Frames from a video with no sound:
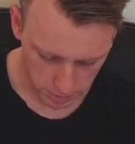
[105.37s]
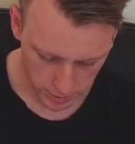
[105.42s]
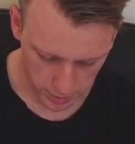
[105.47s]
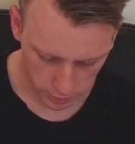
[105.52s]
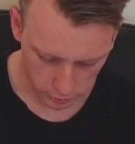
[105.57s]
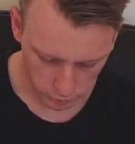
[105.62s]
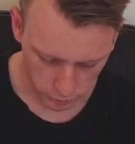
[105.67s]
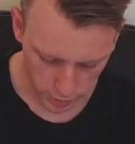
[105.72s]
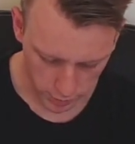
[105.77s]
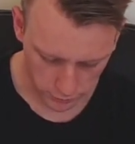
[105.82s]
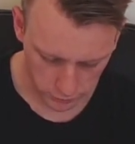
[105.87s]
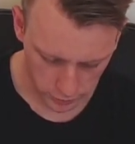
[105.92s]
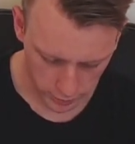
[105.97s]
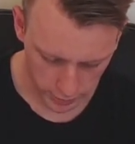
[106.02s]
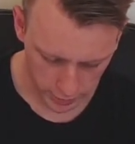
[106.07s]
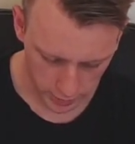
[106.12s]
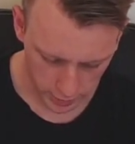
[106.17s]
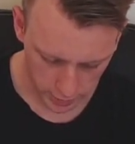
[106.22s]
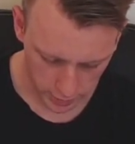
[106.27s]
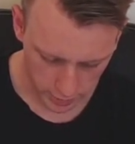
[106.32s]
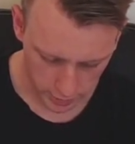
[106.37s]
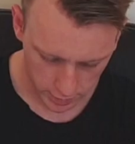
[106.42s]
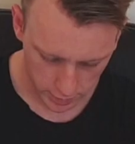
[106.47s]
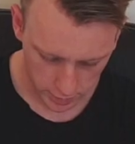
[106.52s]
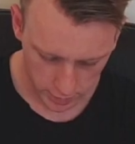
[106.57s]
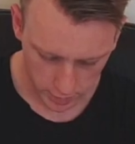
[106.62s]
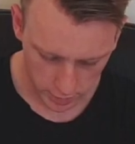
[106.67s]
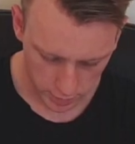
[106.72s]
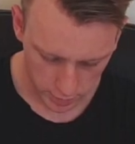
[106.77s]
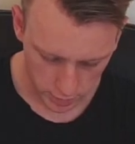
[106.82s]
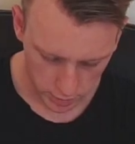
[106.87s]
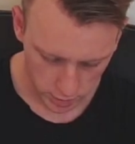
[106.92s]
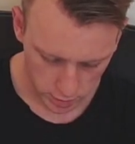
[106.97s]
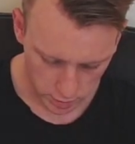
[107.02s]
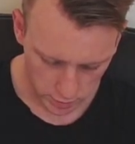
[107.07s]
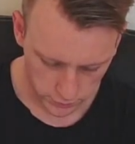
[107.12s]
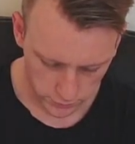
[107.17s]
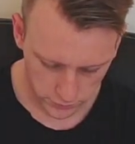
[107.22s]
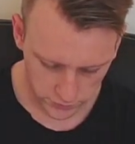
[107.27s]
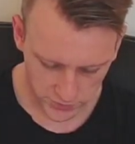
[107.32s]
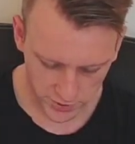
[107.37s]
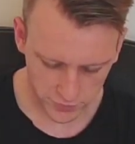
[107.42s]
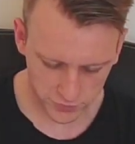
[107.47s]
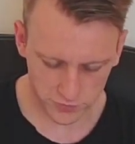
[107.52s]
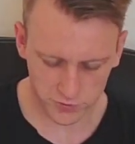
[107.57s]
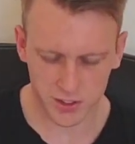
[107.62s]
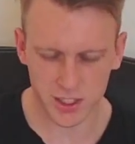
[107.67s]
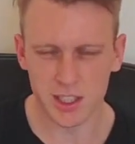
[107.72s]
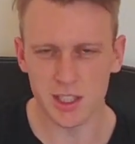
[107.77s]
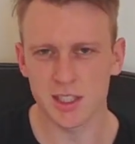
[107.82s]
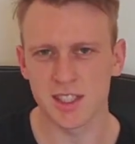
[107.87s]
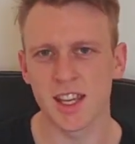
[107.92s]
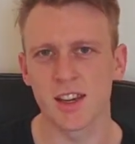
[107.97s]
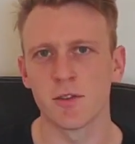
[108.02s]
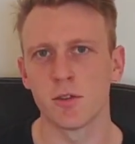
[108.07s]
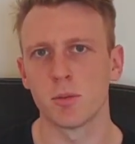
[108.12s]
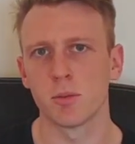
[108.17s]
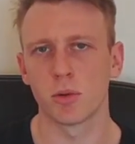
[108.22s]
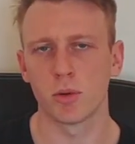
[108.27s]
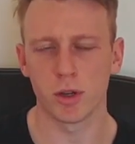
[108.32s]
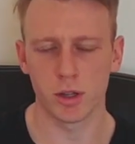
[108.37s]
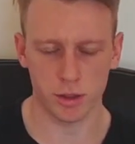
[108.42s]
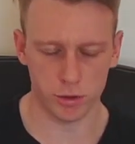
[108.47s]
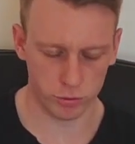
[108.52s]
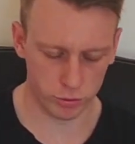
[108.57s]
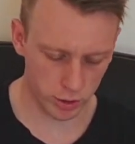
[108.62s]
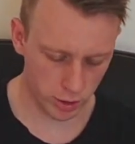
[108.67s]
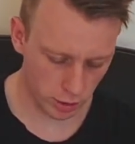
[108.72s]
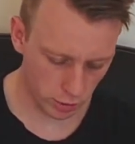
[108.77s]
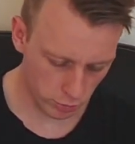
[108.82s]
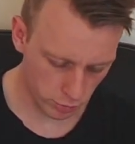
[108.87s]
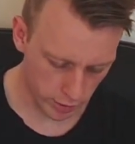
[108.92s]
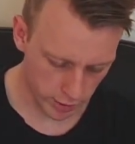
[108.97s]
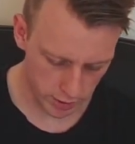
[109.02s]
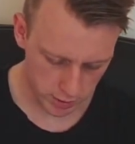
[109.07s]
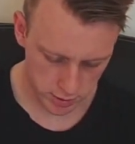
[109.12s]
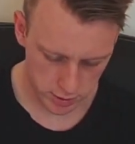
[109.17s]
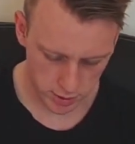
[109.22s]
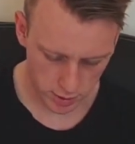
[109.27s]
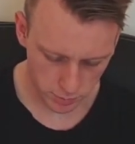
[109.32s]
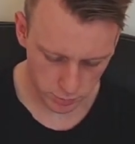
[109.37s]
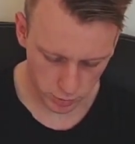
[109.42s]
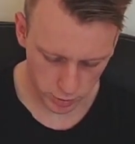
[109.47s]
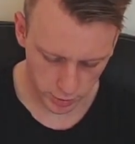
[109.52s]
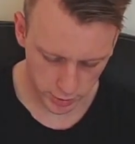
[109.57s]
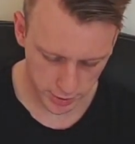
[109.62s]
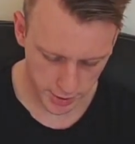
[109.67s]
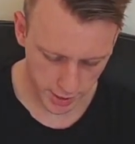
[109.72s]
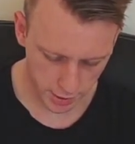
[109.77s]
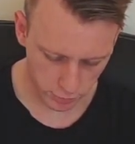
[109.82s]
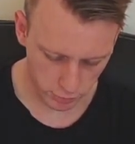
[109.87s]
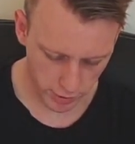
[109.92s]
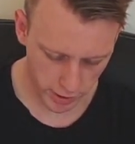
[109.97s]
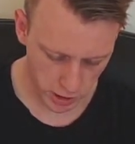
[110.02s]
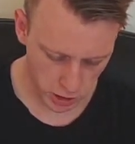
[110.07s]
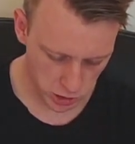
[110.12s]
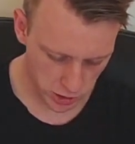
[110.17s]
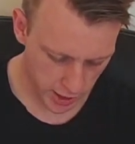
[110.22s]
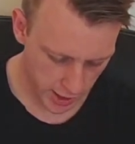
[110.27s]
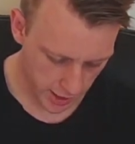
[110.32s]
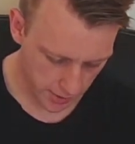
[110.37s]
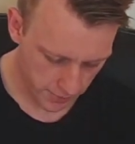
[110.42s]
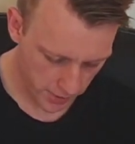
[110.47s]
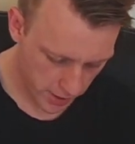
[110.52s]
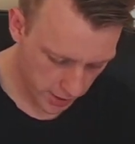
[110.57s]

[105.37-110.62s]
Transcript: being roughly 57.3 degrees, somewhere in that range there.